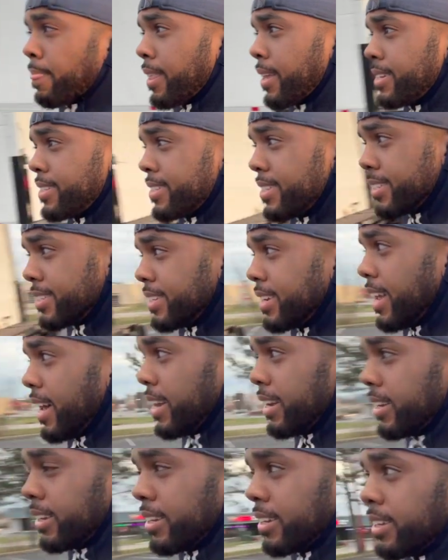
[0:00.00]

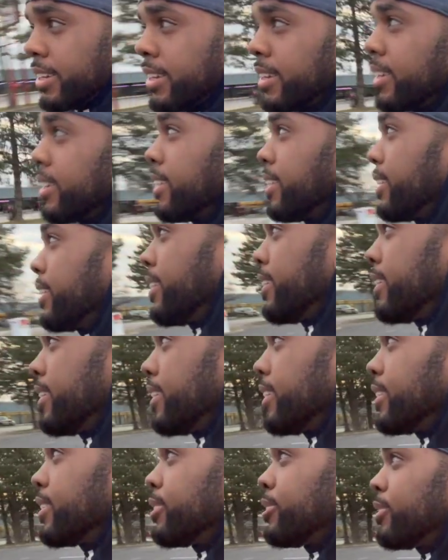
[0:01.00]
Cincinnati.
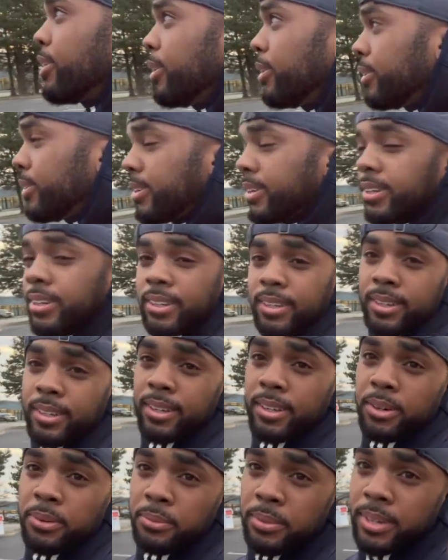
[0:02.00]
So,
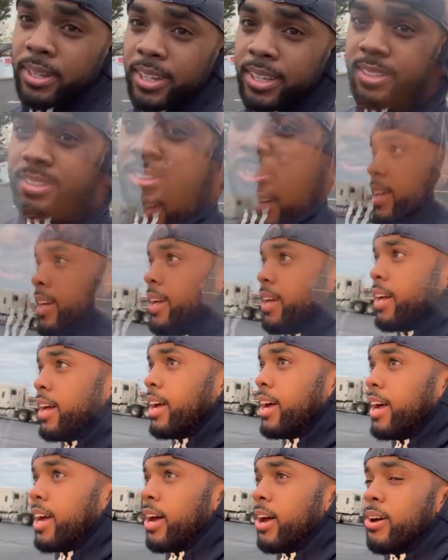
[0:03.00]
with none to it.
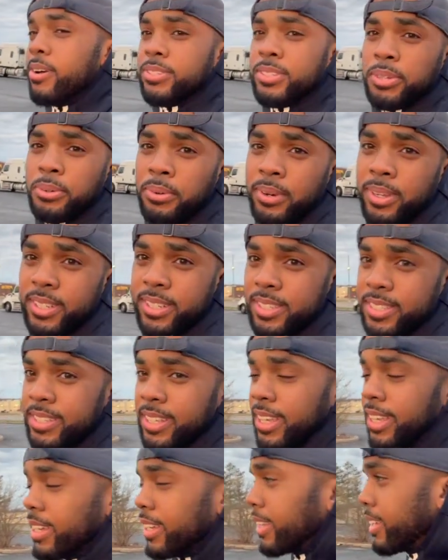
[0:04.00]
I also want to
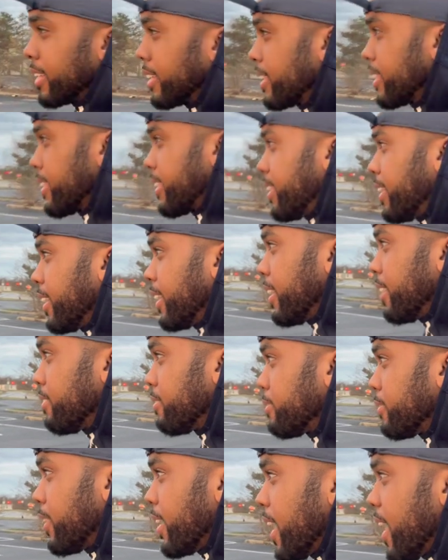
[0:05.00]
say that
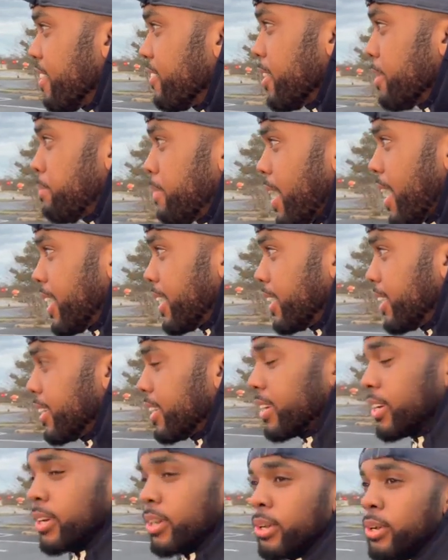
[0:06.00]
for everybody
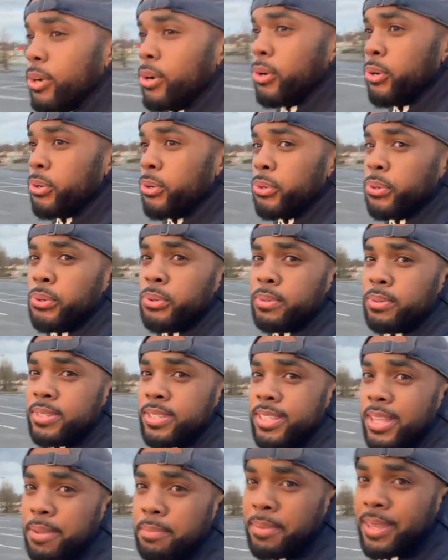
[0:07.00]
who
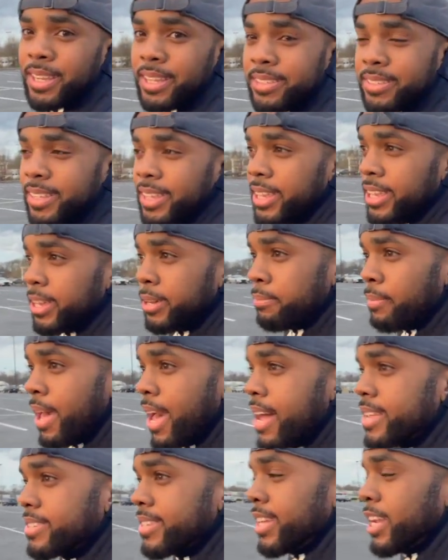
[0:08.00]
sent me a DM
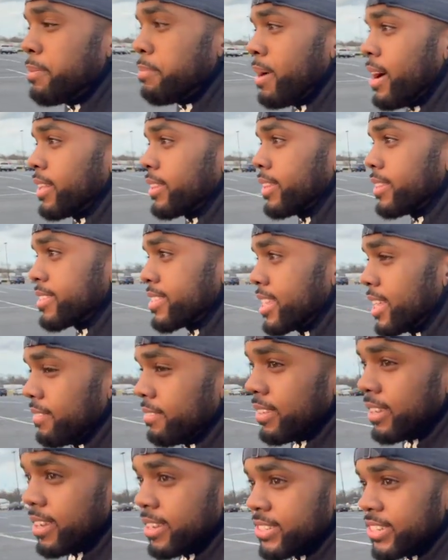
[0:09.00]
asking about the
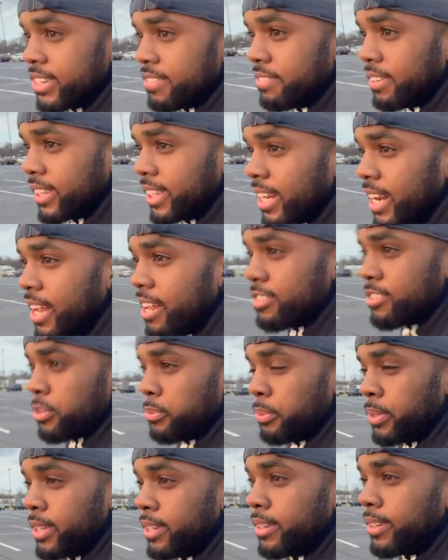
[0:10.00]
$750 a
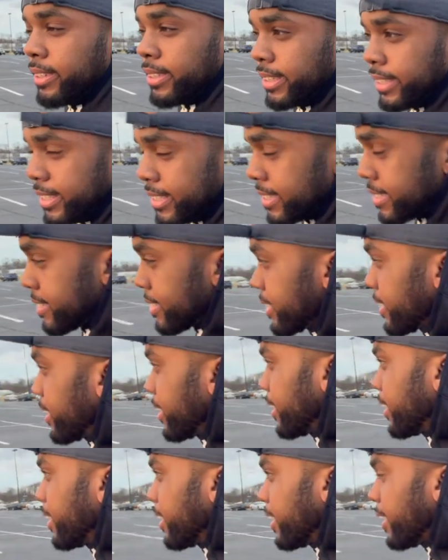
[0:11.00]
week lease,
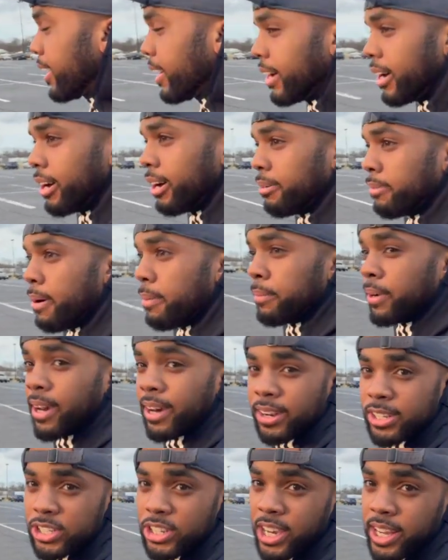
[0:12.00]
I'm
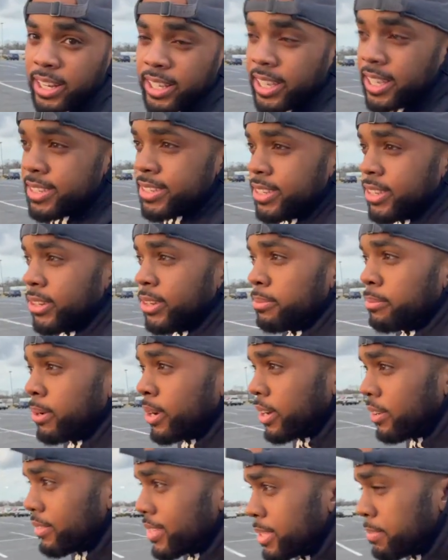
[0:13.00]
gonna try to get to you, I'm
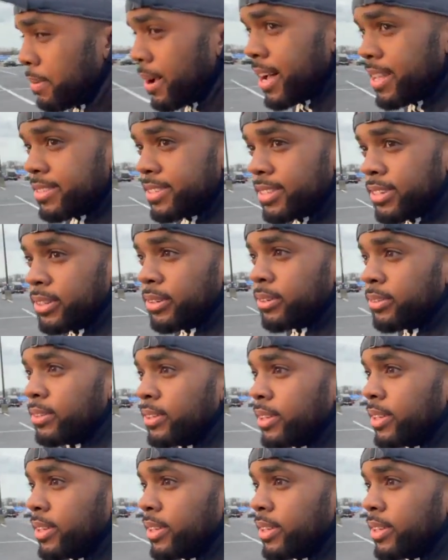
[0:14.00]
gonna respond to you.